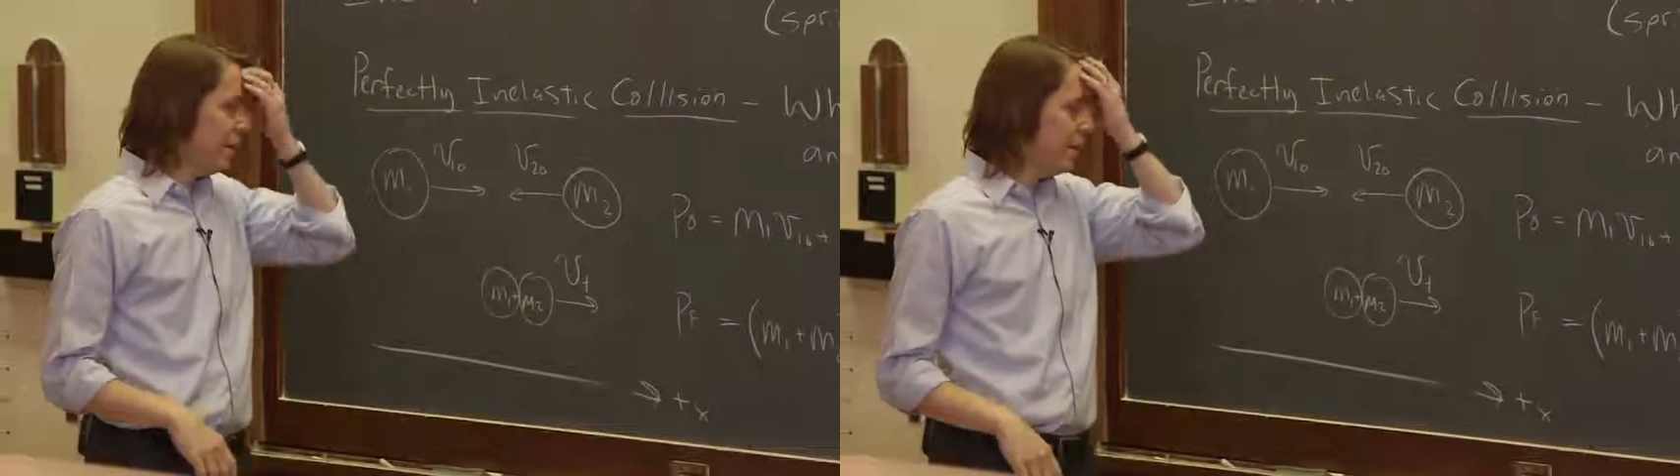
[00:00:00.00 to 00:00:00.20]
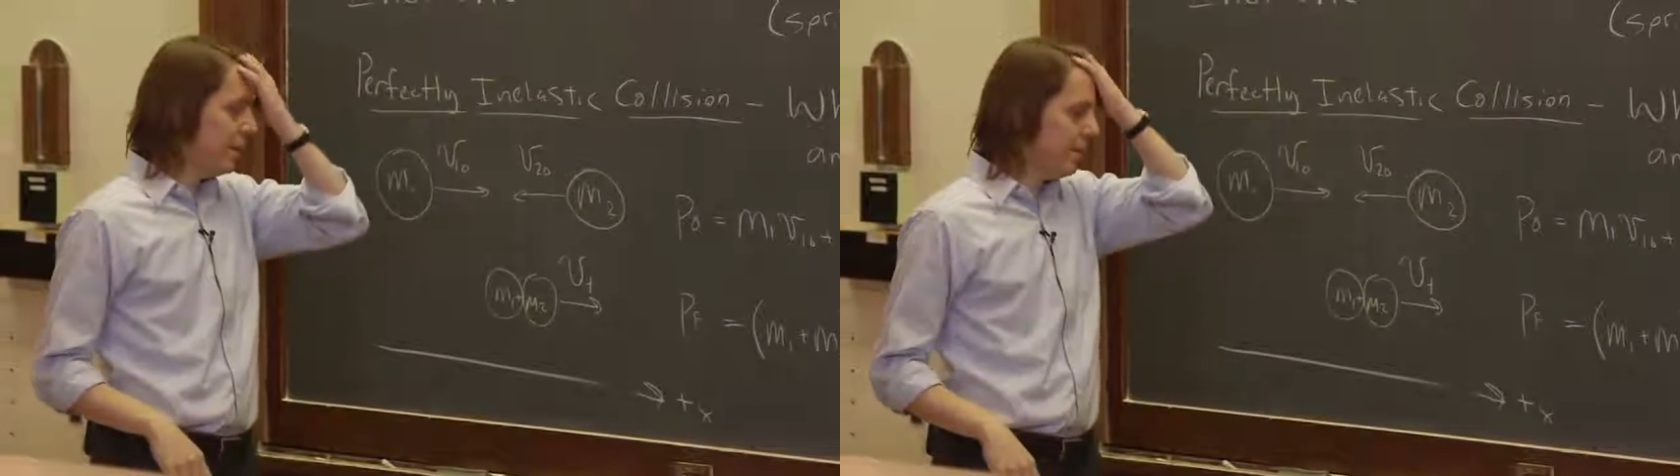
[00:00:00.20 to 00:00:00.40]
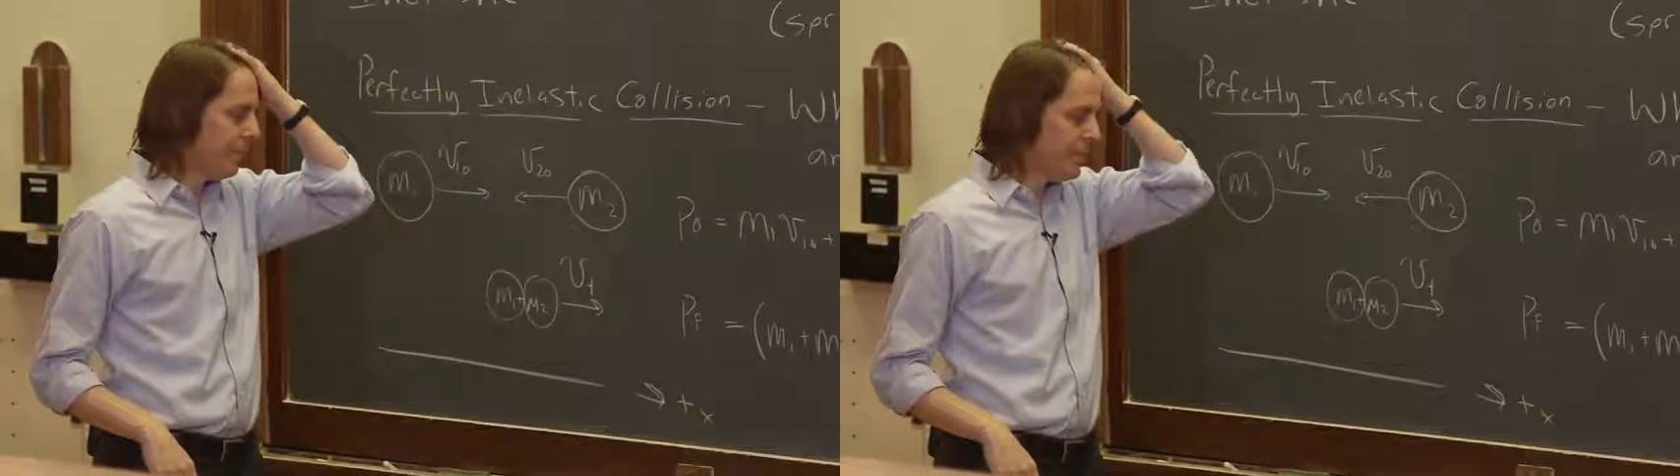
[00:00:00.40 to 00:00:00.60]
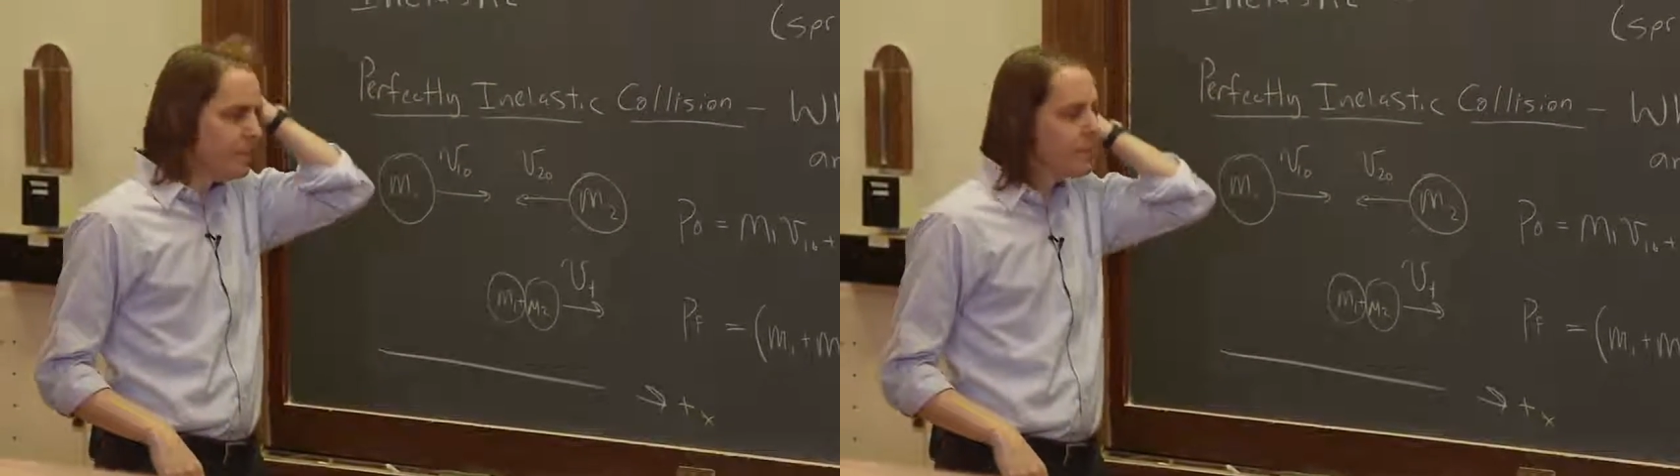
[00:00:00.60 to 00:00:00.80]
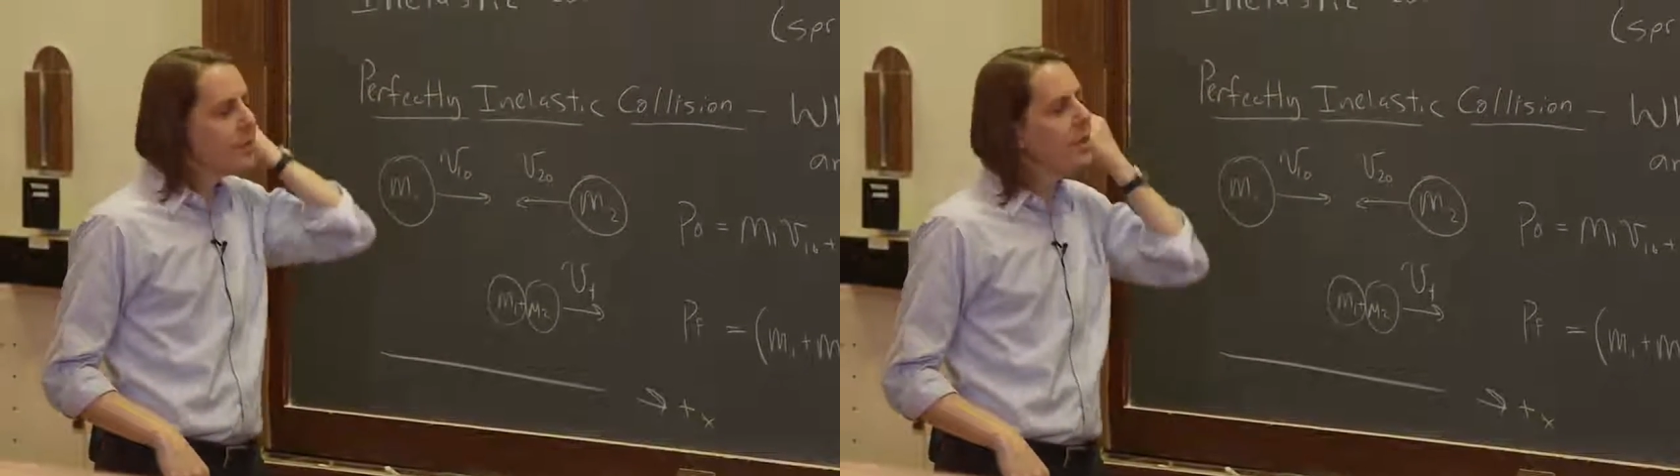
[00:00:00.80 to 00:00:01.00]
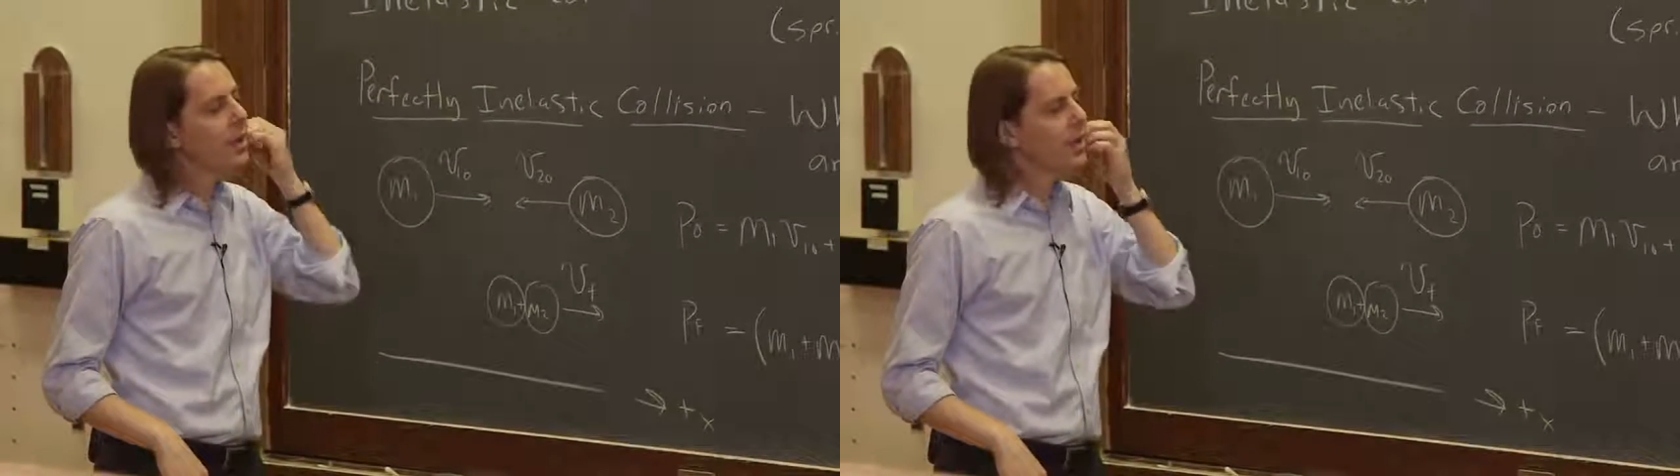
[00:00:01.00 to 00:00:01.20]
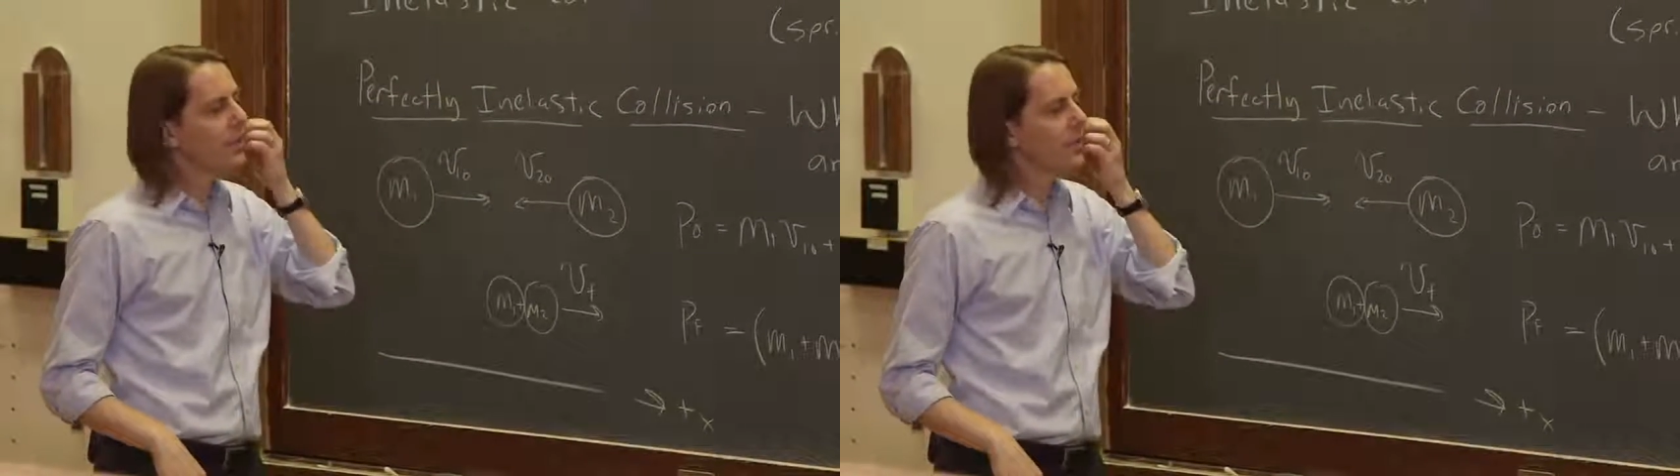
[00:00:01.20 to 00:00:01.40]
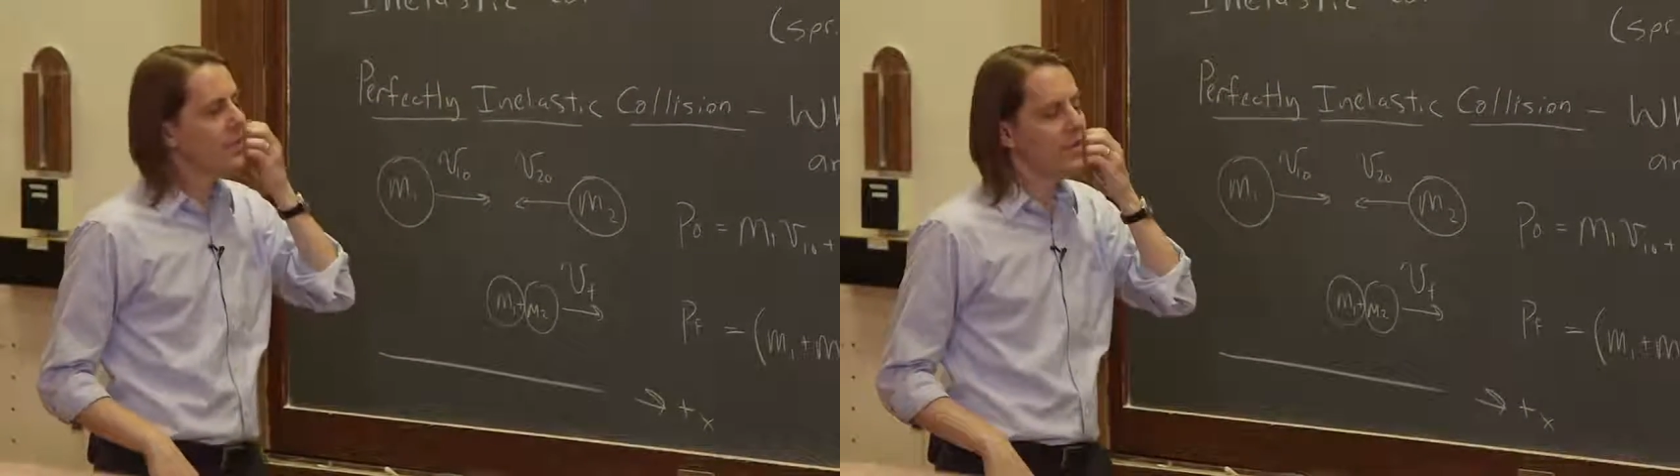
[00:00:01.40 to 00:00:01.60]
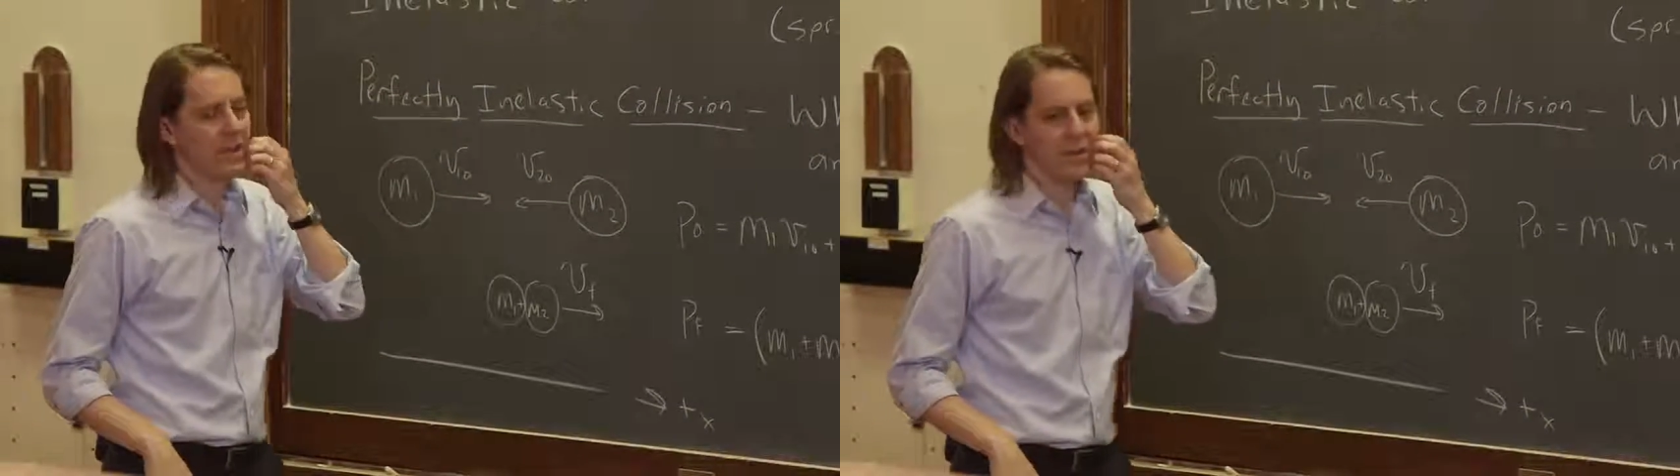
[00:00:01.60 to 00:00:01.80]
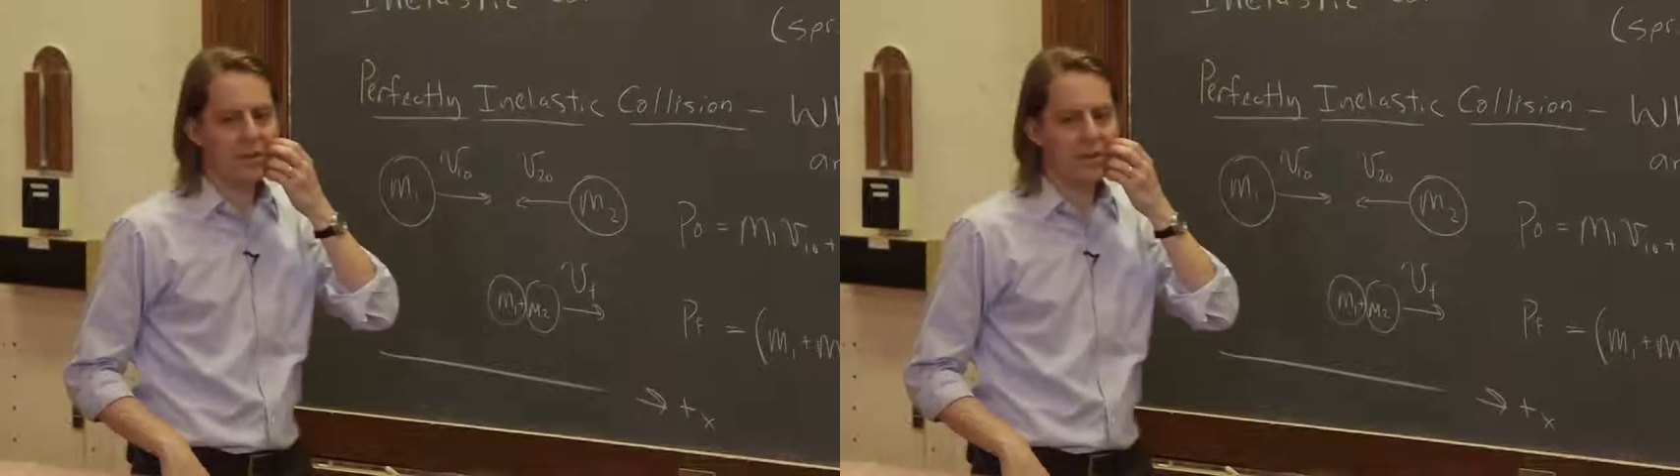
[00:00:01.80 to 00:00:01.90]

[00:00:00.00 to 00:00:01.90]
Um, let's see.